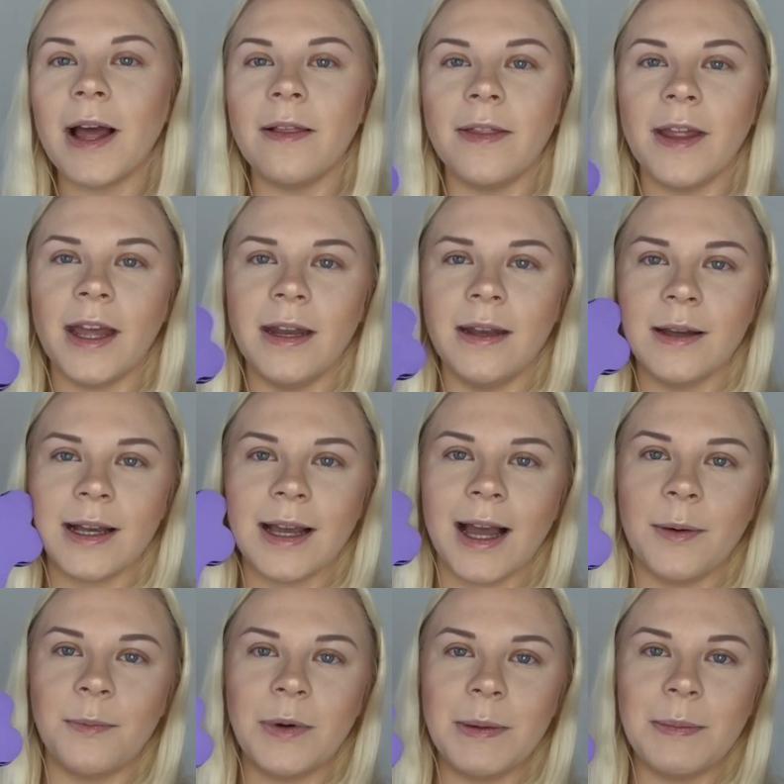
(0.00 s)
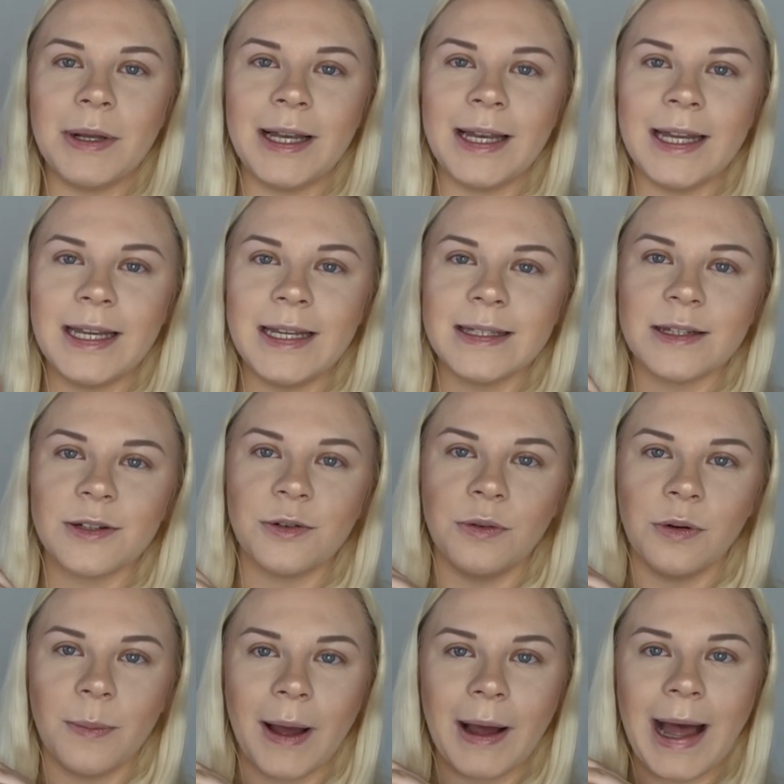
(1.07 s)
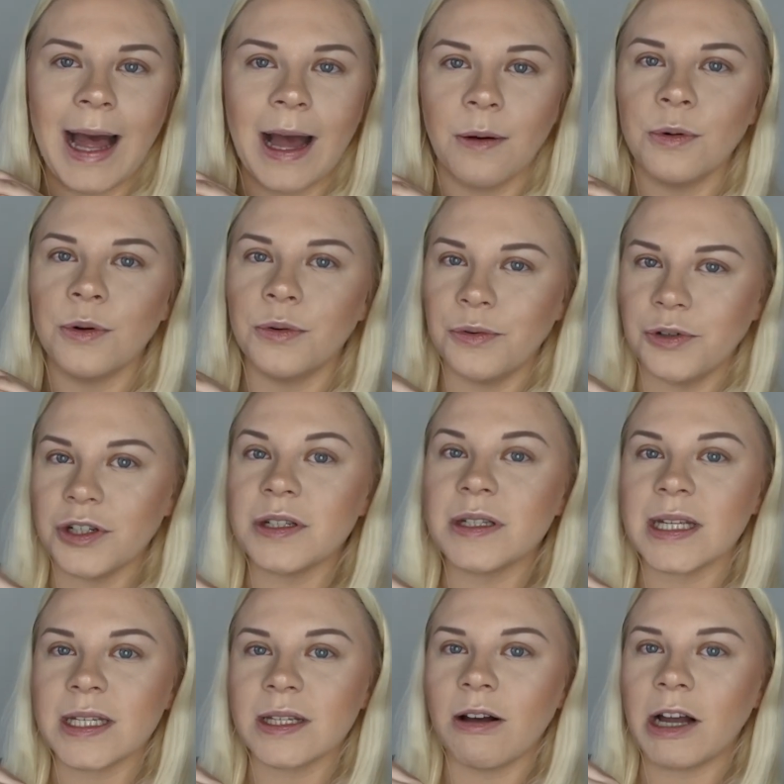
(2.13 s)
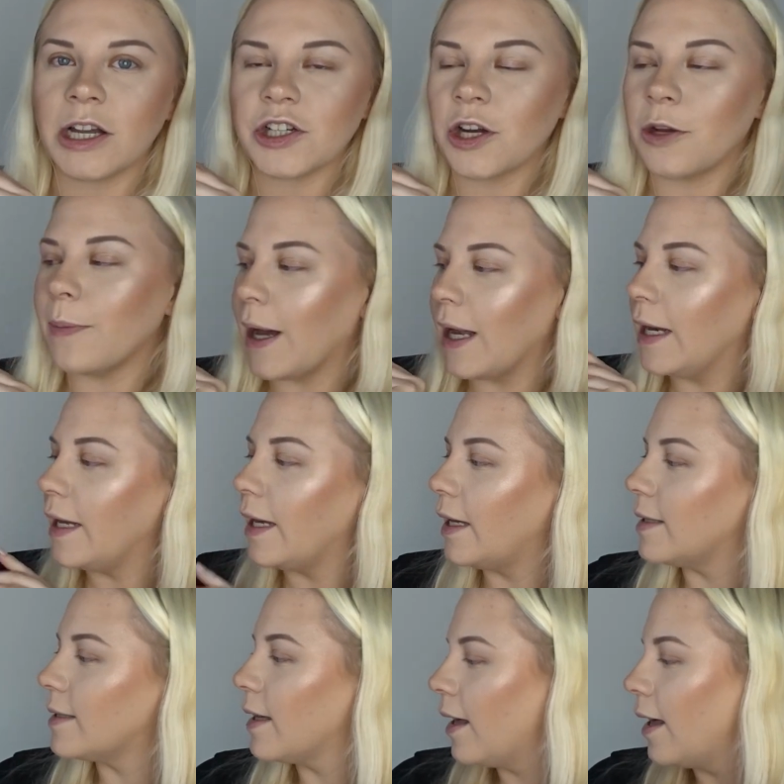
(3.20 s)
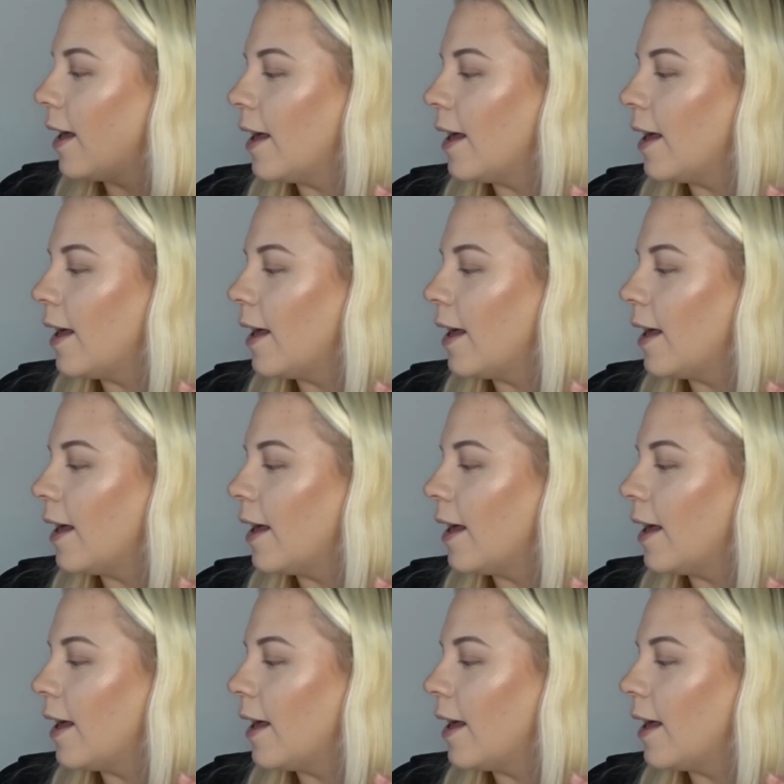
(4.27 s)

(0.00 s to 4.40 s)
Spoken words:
And then can we please talk about how gorgeous this eyeshadow palette is?